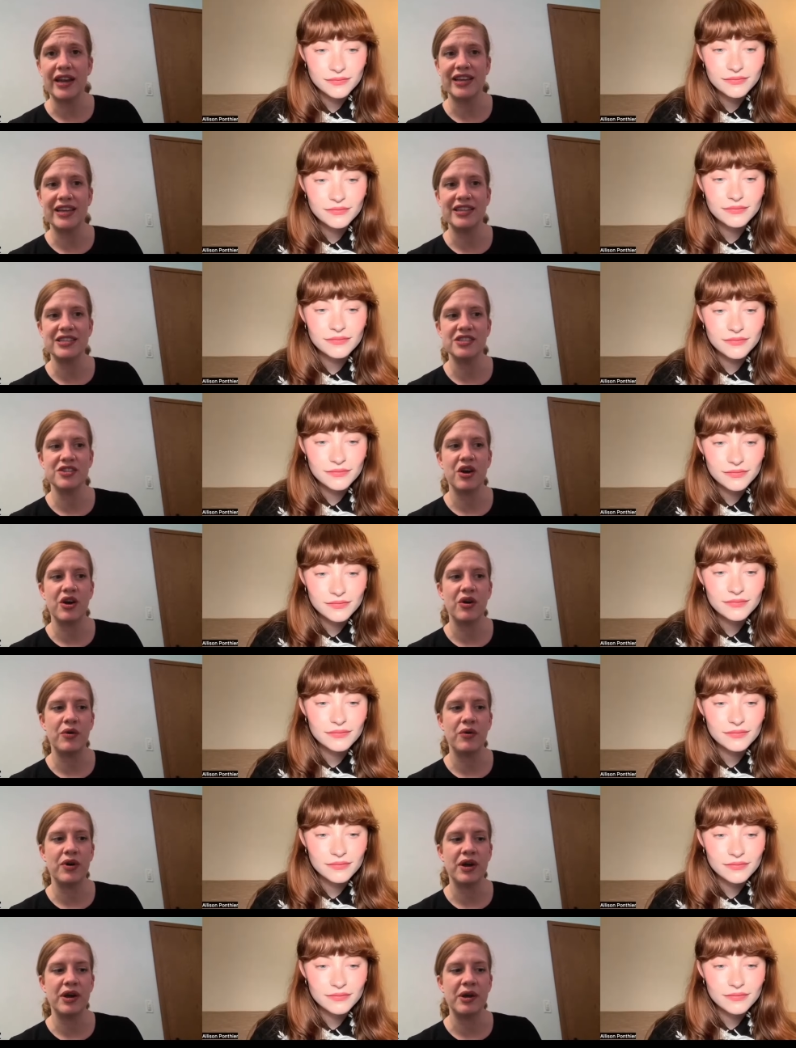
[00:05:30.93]
Speaker 1: And
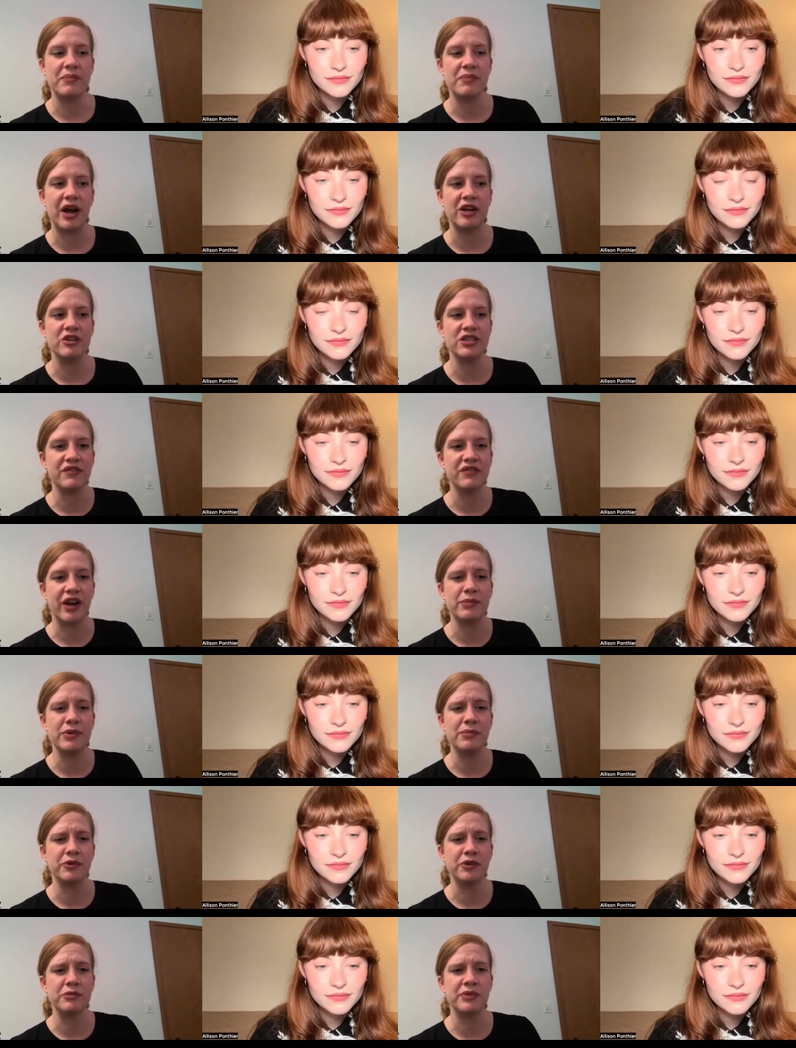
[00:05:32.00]
so um, I just invite
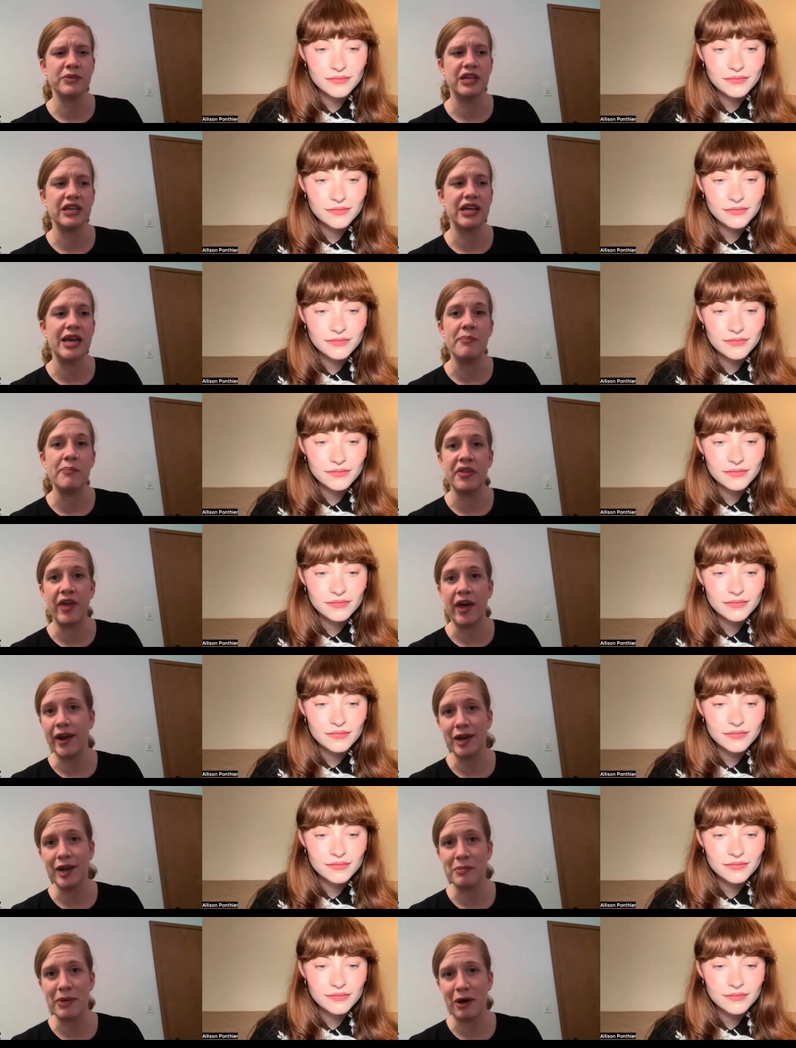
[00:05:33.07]
people to be
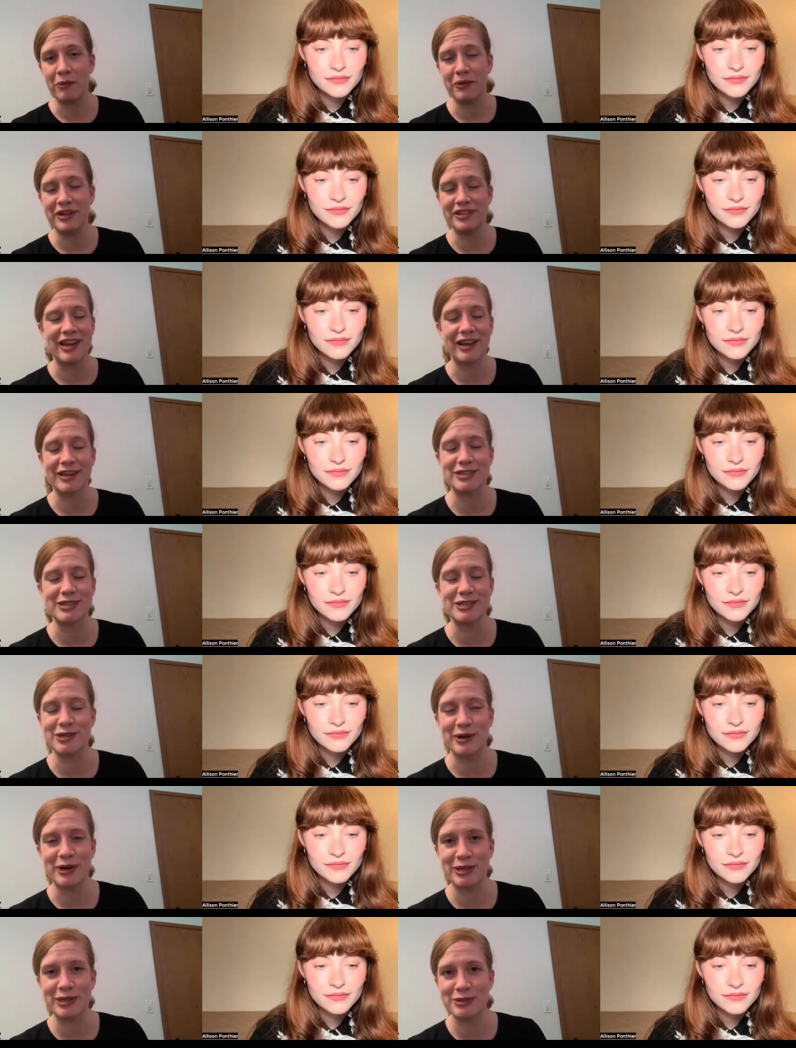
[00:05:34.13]
empathetic about what Texans are
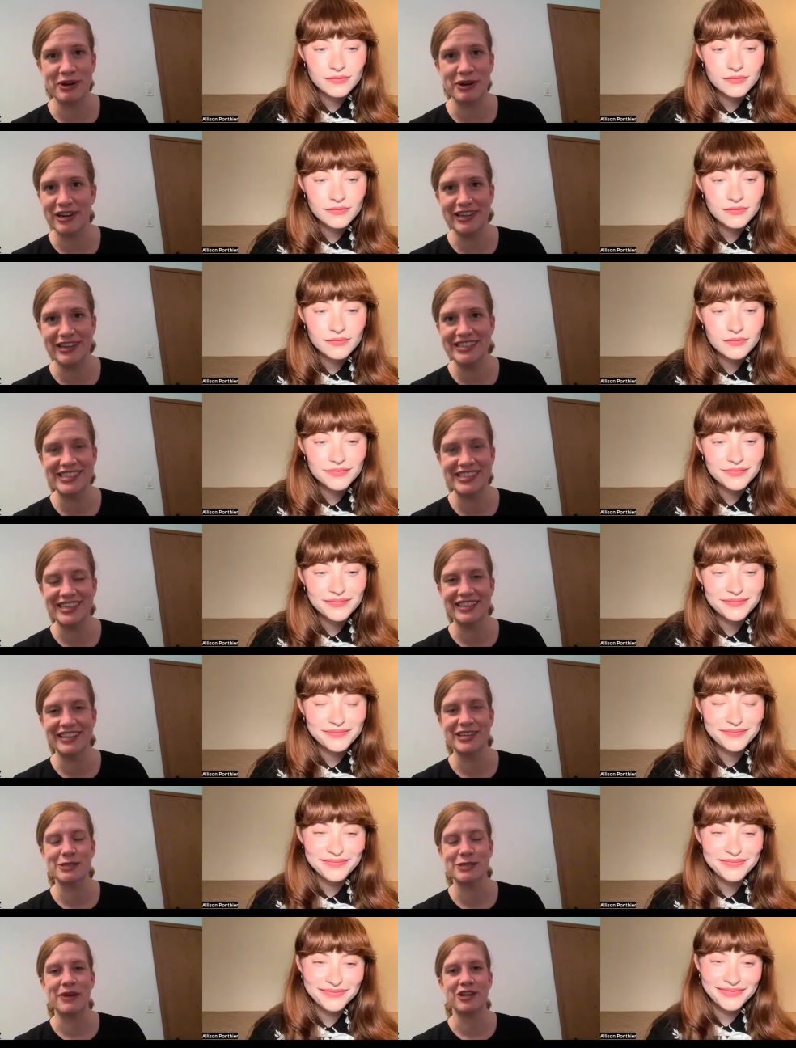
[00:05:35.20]
experiencing,
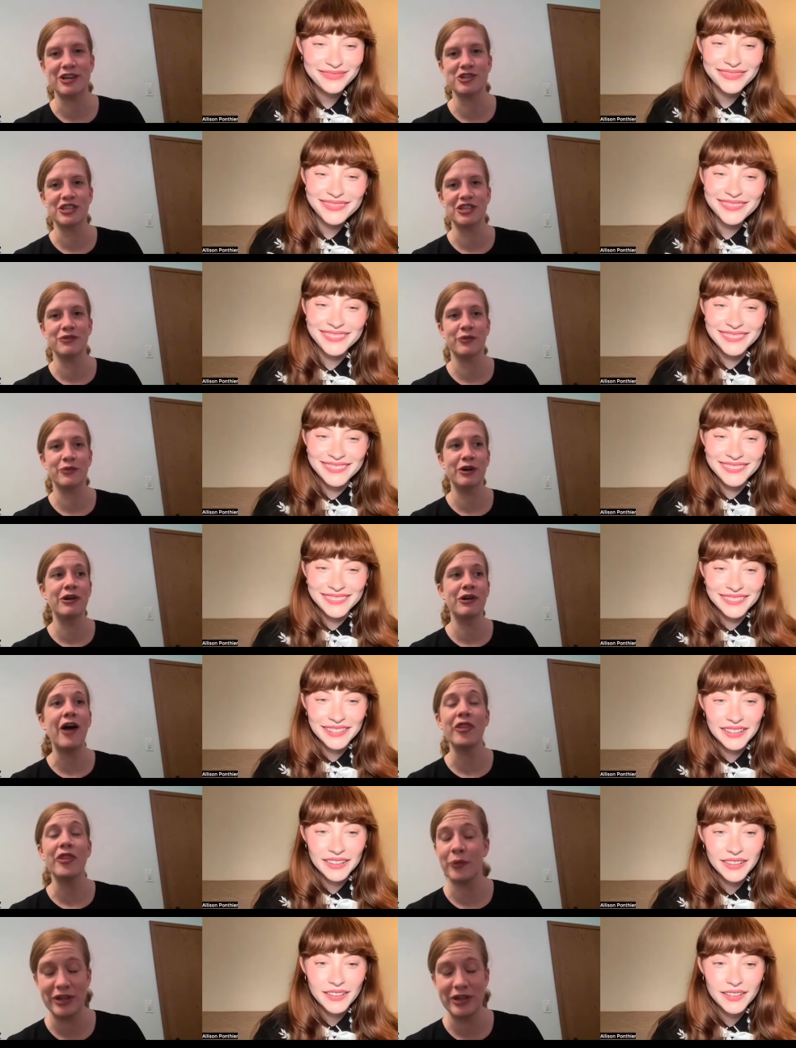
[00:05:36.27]
especially if we are not
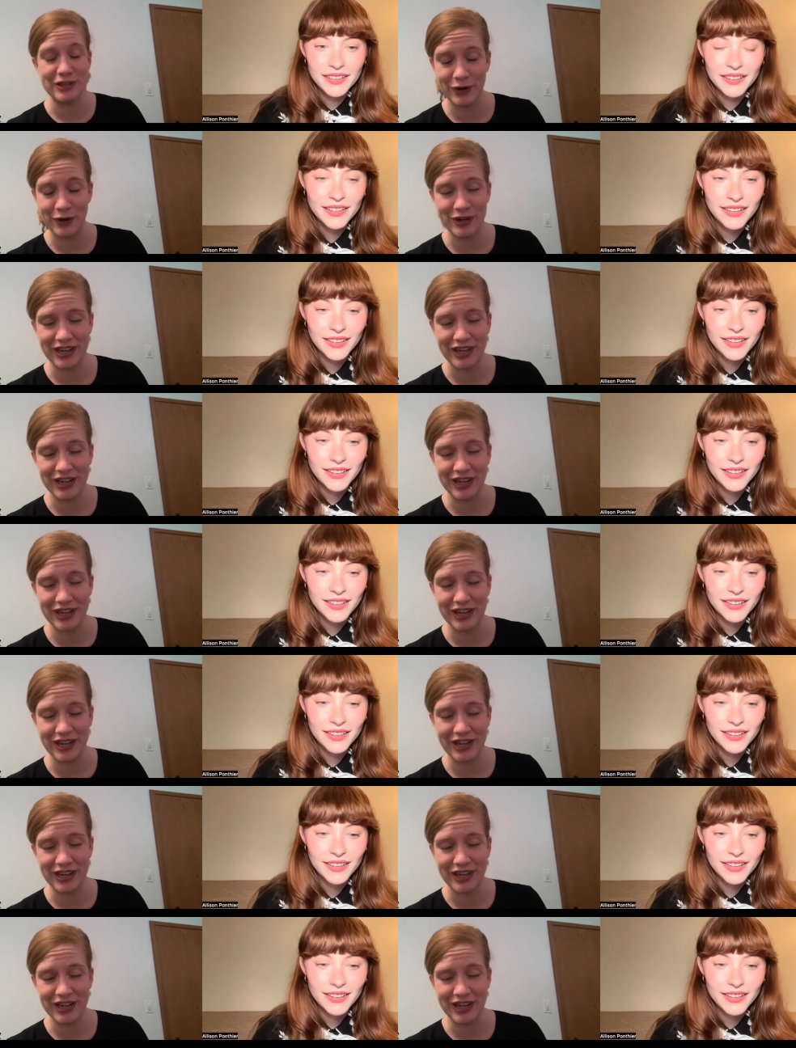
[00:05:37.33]
the ones voting.